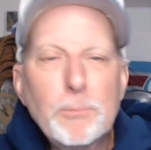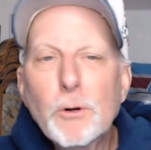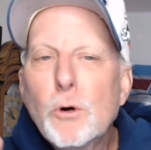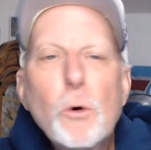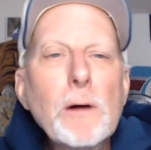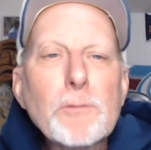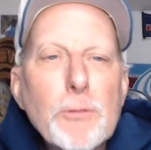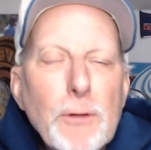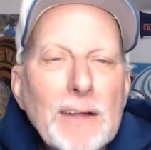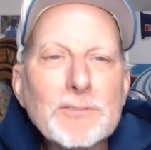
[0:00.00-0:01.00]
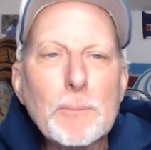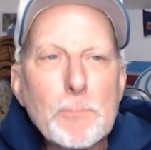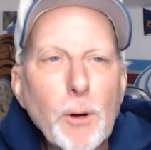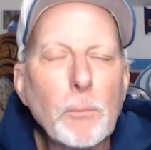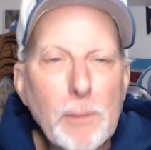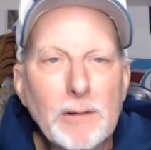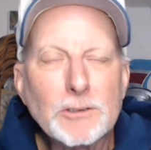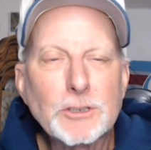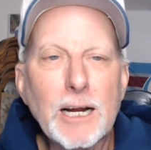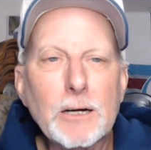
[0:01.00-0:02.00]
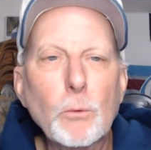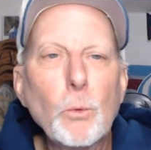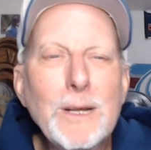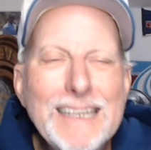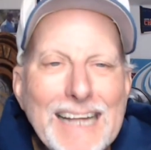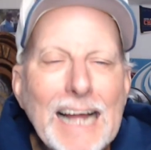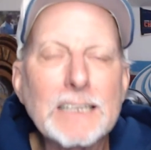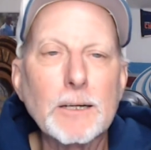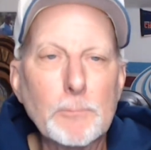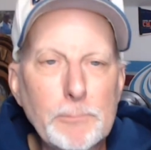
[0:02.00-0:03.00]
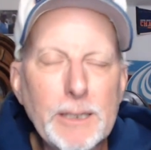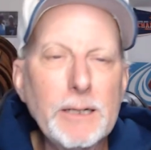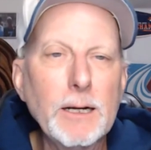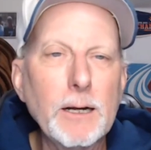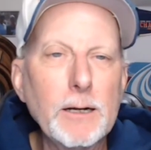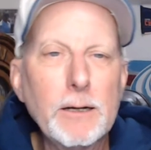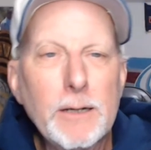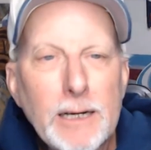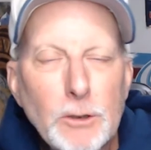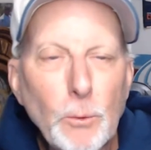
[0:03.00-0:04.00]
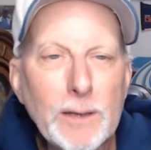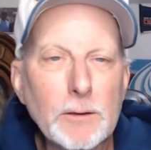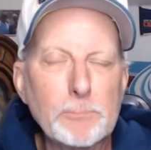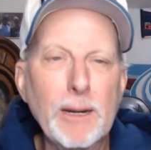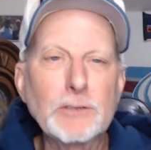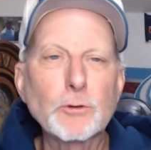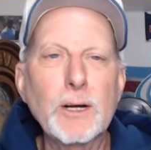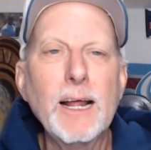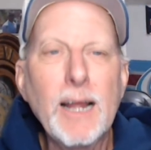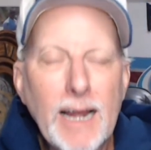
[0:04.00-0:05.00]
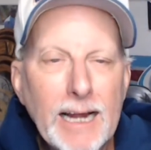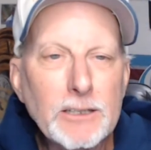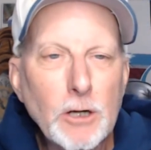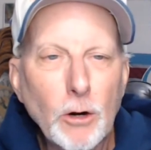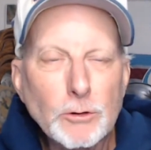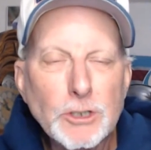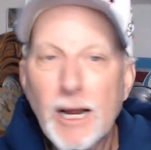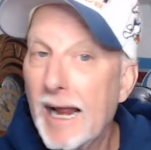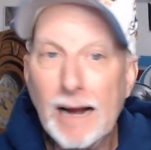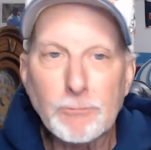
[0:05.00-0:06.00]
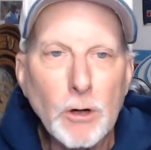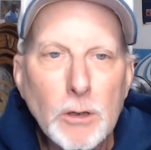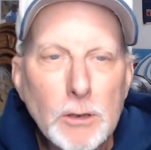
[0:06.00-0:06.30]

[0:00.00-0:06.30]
whoever thought that Bill Belichick would not be a New England Patriot head coach ever?